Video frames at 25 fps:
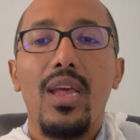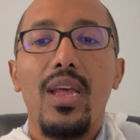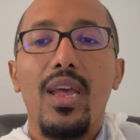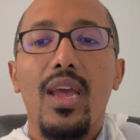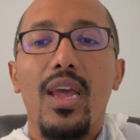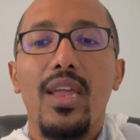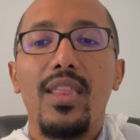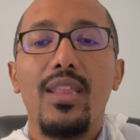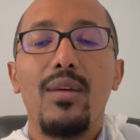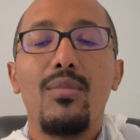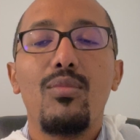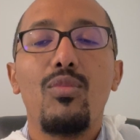
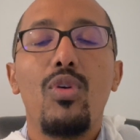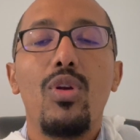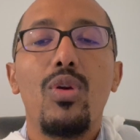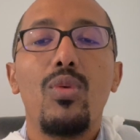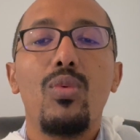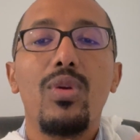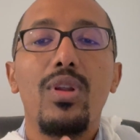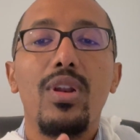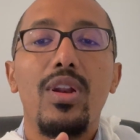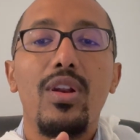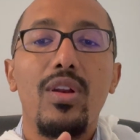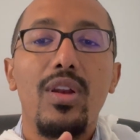And the more
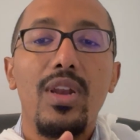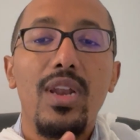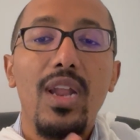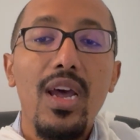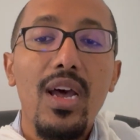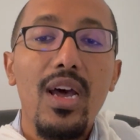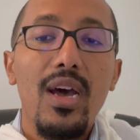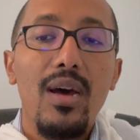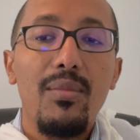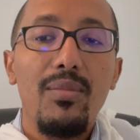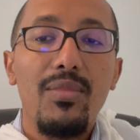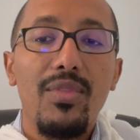we're
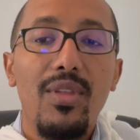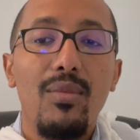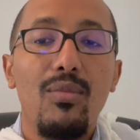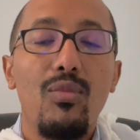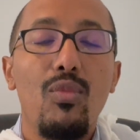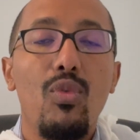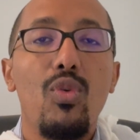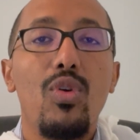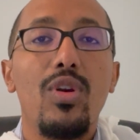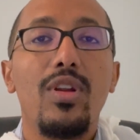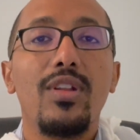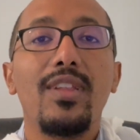numb, the
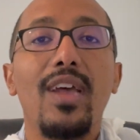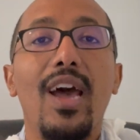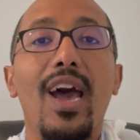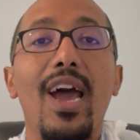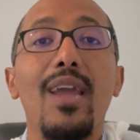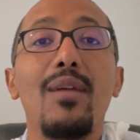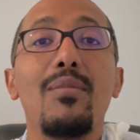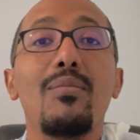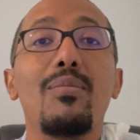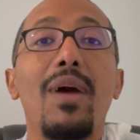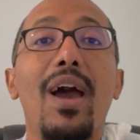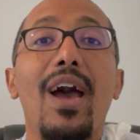more
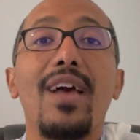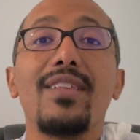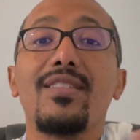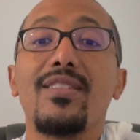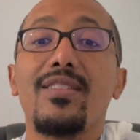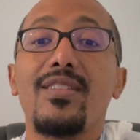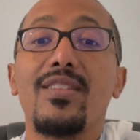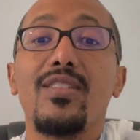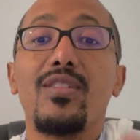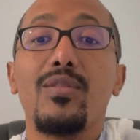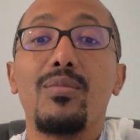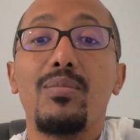time
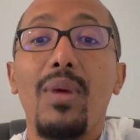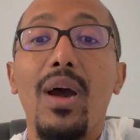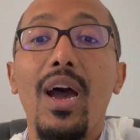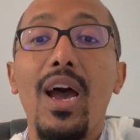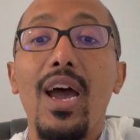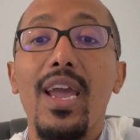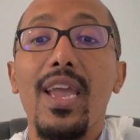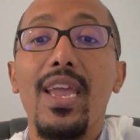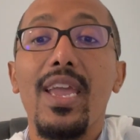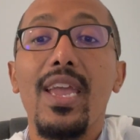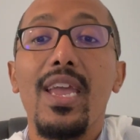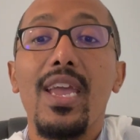passes us
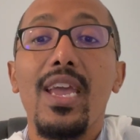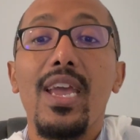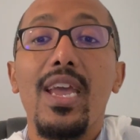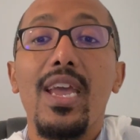by,